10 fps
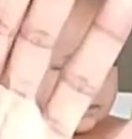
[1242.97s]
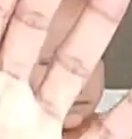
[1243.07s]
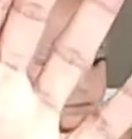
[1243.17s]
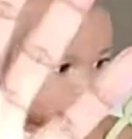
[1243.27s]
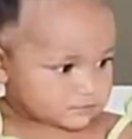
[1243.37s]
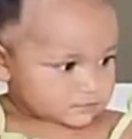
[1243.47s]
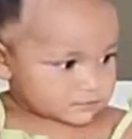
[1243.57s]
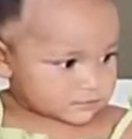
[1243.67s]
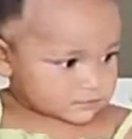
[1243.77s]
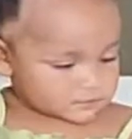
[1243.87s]

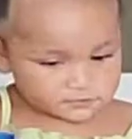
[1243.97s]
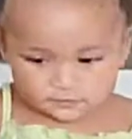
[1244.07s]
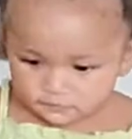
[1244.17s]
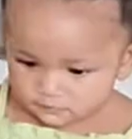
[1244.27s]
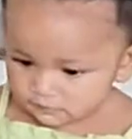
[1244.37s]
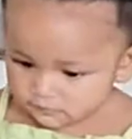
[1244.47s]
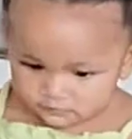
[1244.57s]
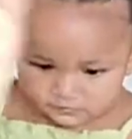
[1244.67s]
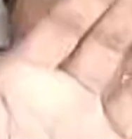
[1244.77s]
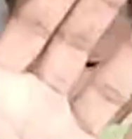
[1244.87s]

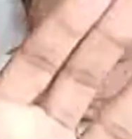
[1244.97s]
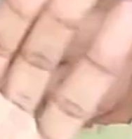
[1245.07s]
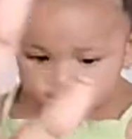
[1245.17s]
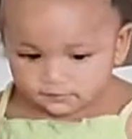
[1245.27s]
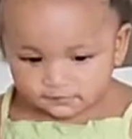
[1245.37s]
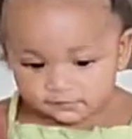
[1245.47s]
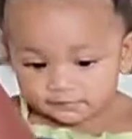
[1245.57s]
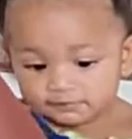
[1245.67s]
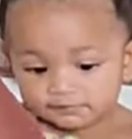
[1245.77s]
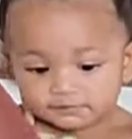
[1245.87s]

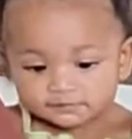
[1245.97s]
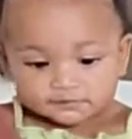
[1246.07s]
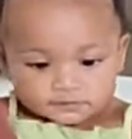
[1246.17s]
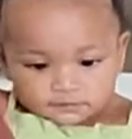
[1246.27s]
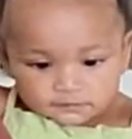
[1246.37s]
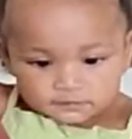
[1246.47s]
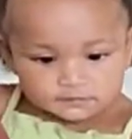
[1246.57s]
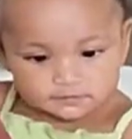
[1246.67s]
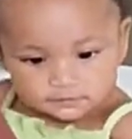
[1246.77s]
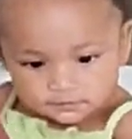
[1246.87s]

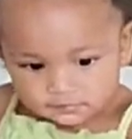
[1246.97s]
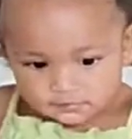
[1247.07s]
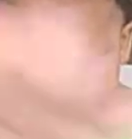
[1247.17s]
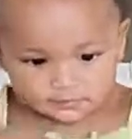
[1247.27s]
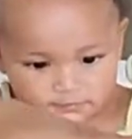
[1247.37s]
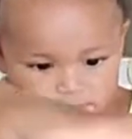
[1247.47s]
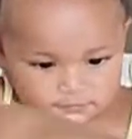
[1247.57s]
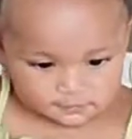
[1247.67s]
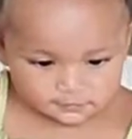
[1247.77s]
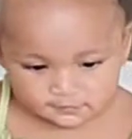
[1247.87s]

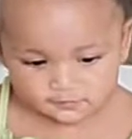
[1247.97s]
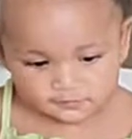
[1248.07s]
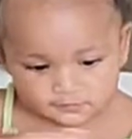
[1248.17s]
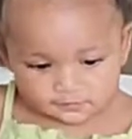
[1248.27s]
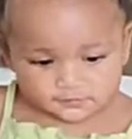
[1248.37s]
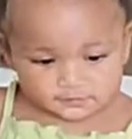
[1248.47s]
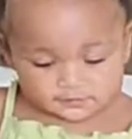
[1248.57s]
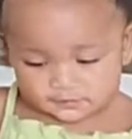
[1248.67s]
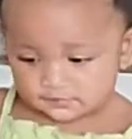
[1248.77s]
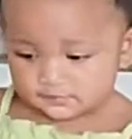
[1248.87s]

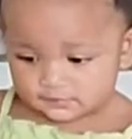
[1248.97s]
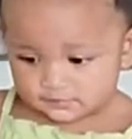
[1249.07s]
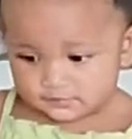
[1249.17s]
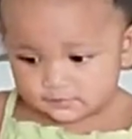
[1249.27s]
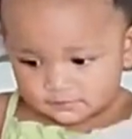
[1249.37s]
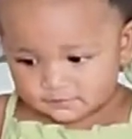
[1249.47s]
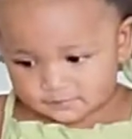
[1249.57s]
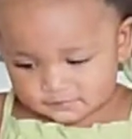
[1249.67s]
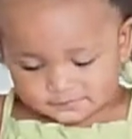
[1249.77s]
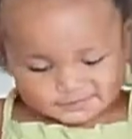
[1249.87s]

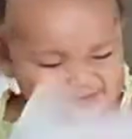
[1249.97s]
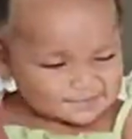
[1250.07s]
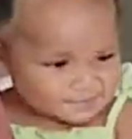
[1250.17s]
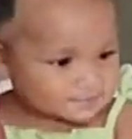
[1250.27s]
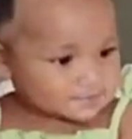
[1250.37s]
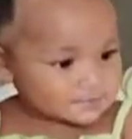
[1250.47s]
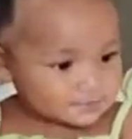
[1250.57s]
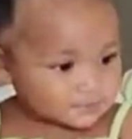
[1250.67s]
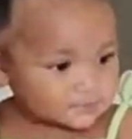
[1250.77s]
(not speaking)